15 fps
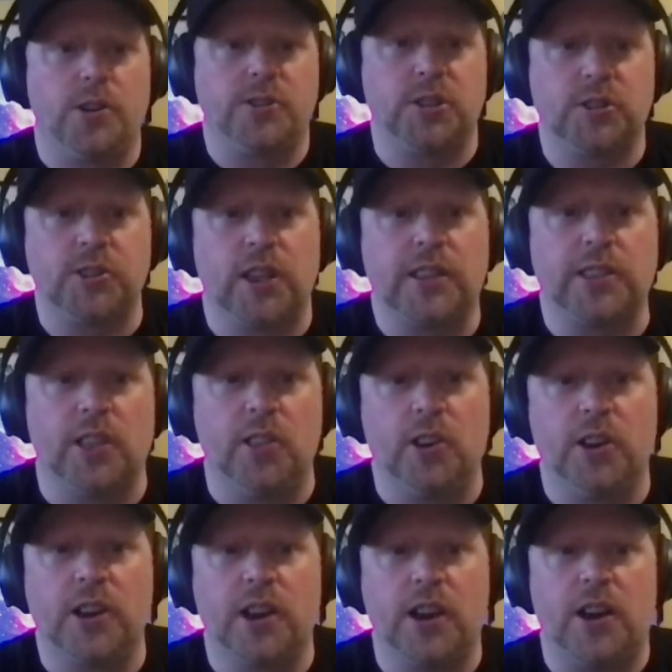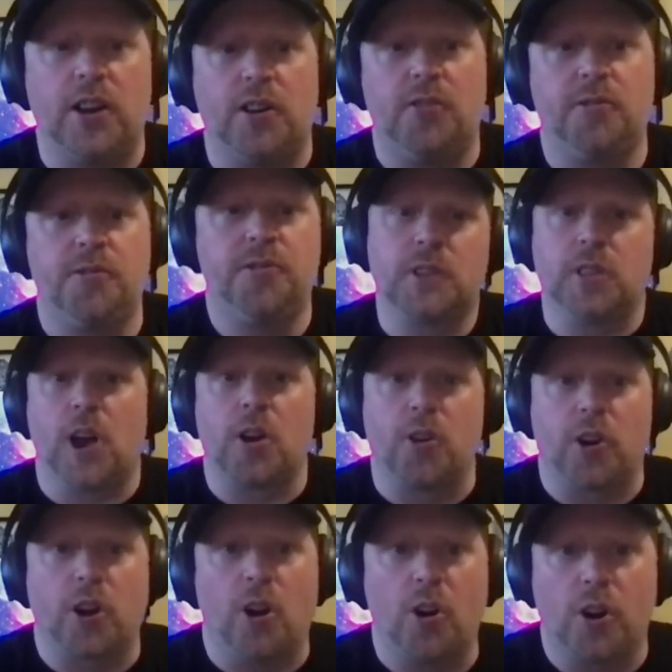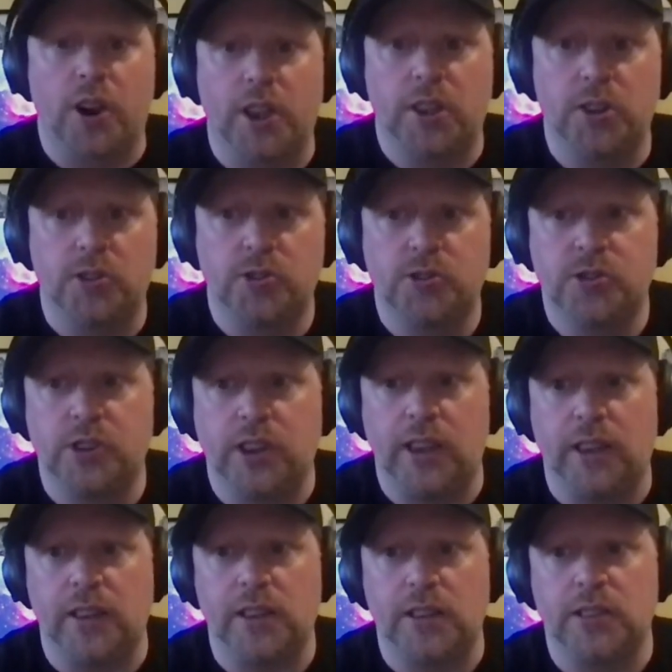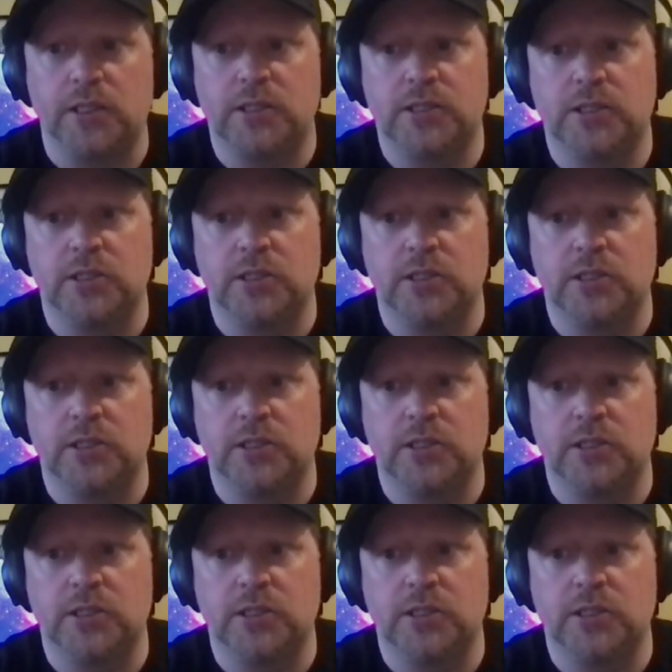just like the look of Clockwork Orange and